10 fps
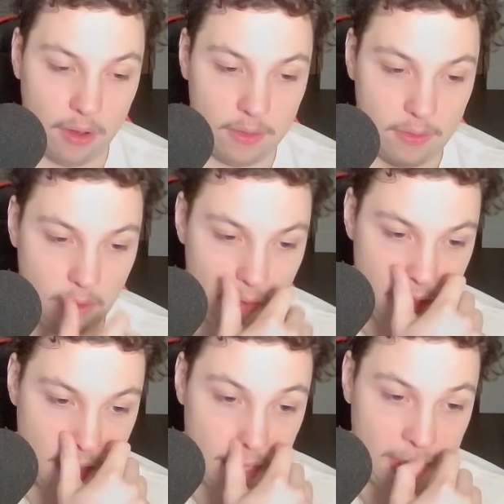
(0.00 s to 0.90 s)
So,
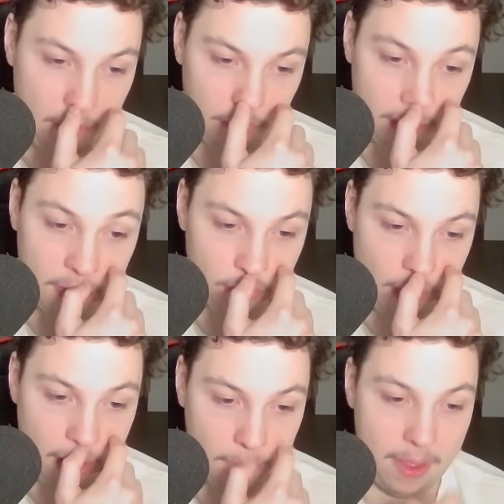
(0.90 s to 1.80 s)
yeah, we're going to try
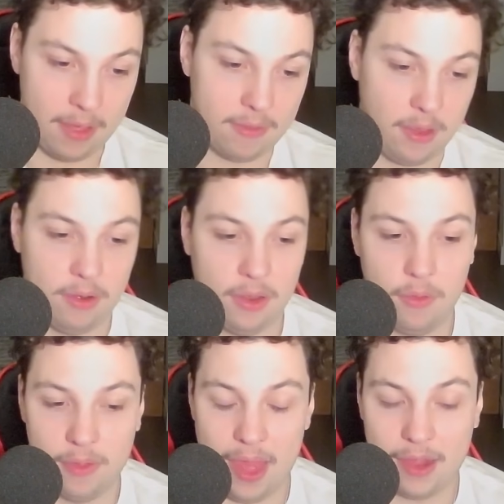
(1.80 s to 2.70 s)
our best here to use
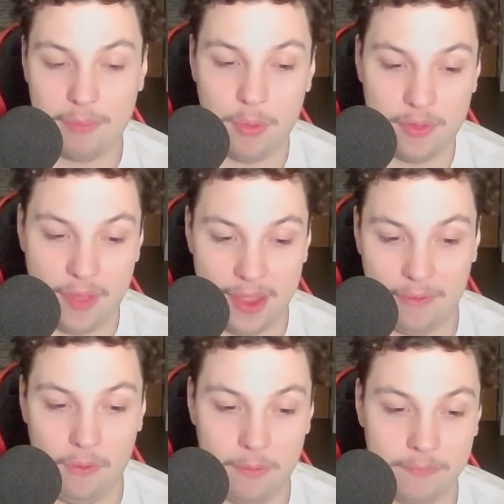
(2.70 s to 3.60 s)
Expo
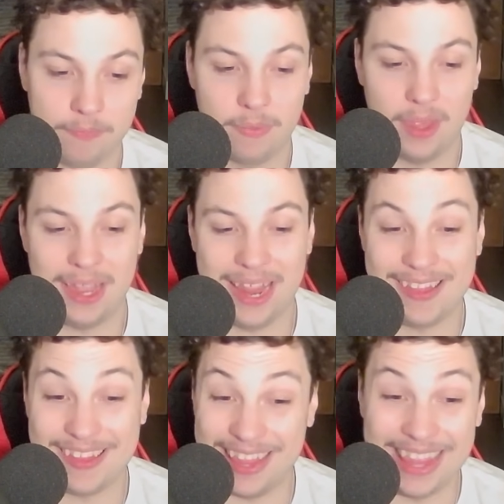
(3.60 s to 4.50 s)
cycle
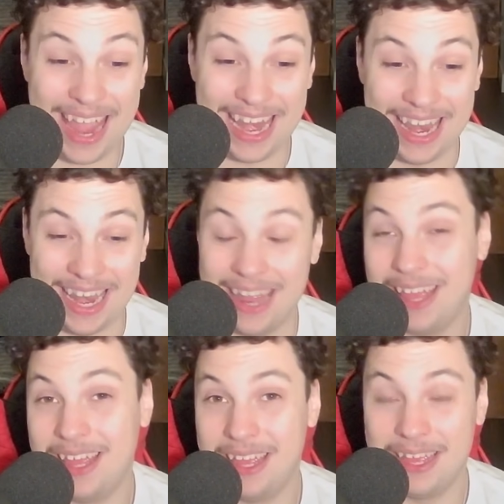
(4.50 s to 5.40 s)
against Lenin.
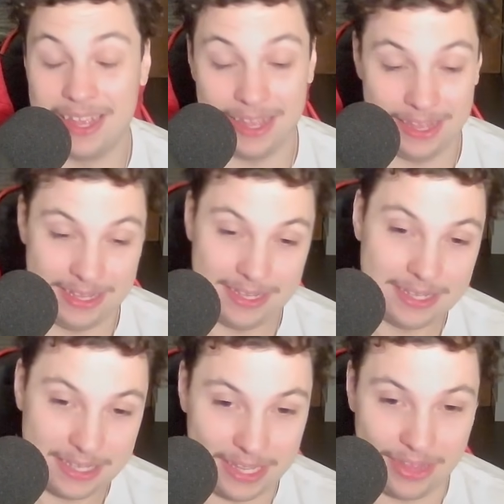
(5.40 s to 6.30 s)

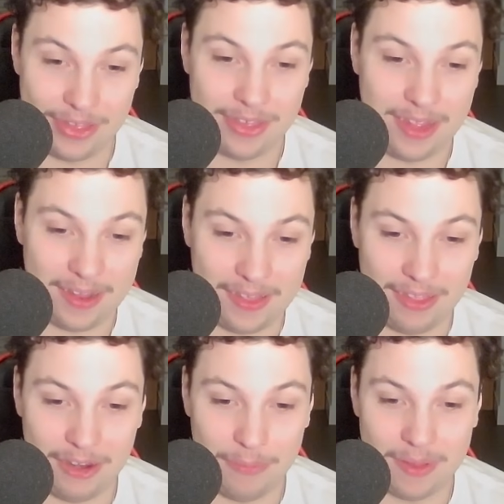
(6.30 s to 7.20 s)
Eesh, that's a
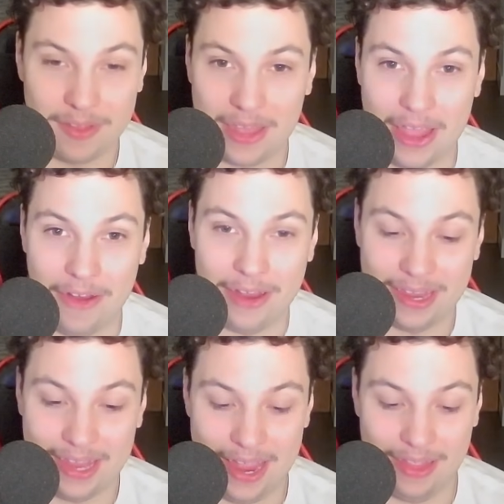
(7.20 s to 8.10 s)
little bit scary. I
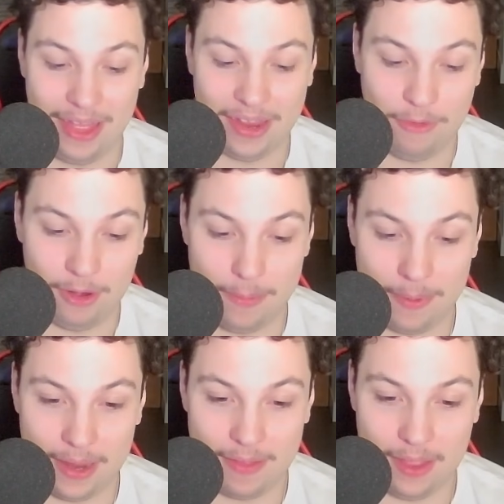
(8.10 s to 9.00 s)
can't lie, going up
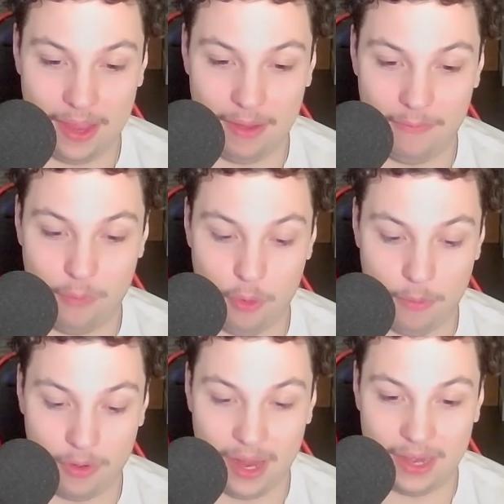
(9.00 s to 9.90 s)
against a former
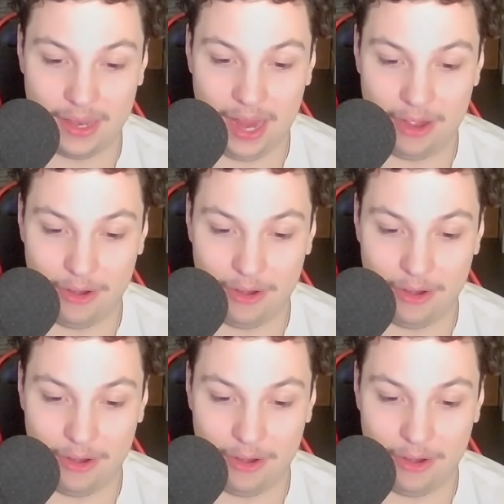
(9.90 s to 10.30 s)
dictator.